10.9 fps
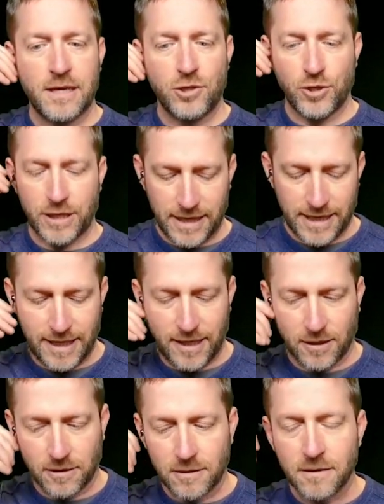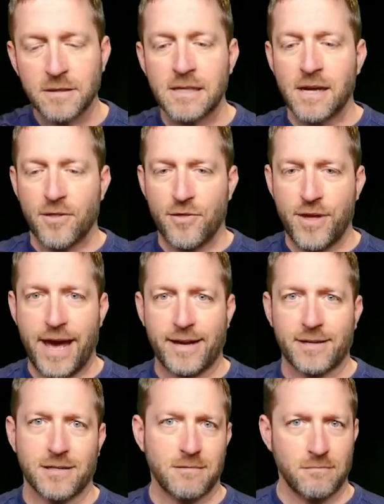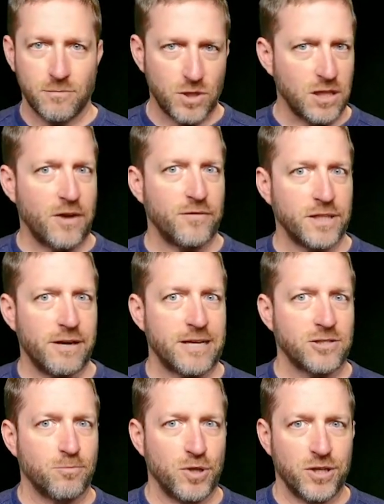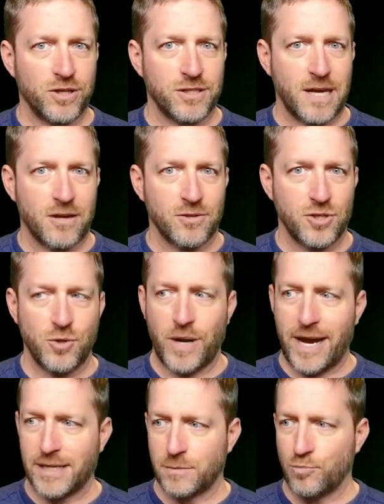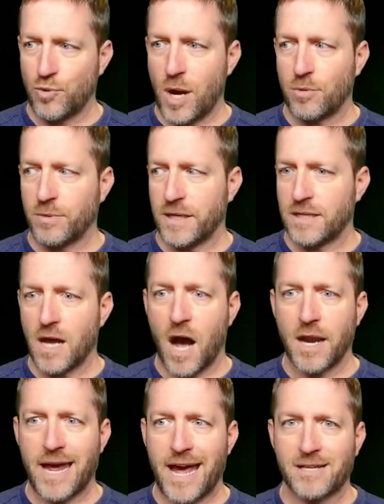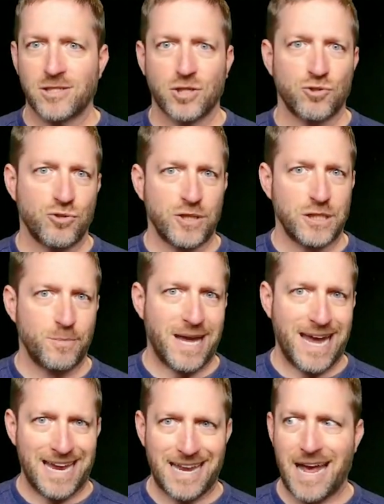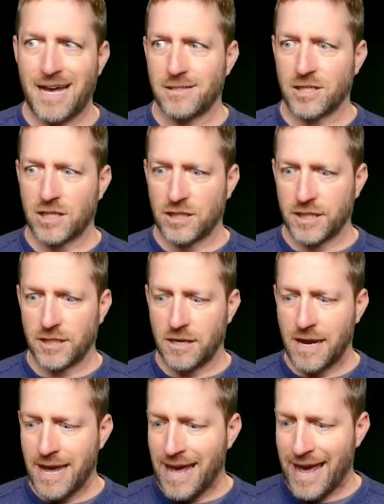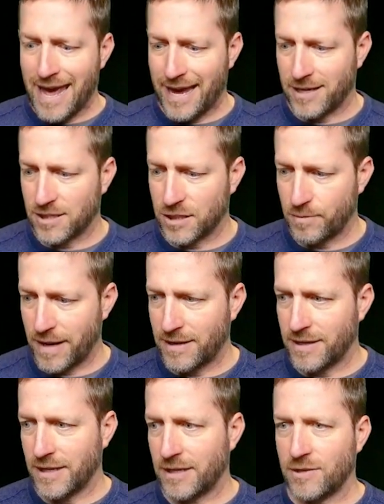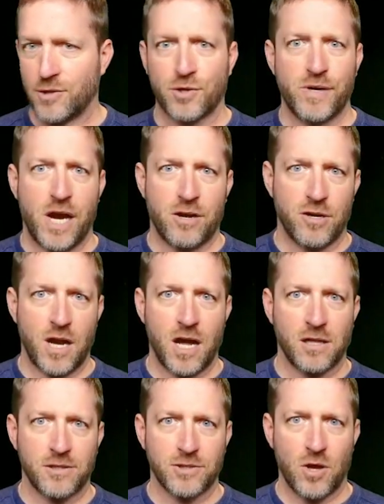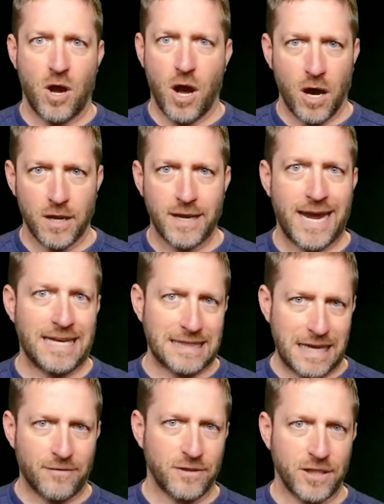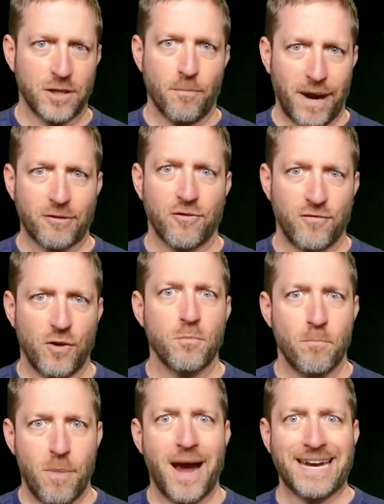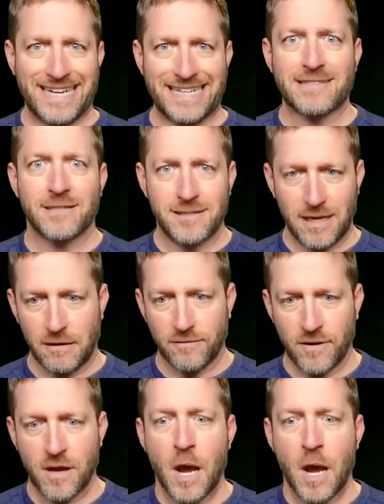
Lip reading: You can hear that the lavaliere has a pretty good sound too. It's probably not as crisp and as clear as spending $300 on a lavaliere microphone by itself.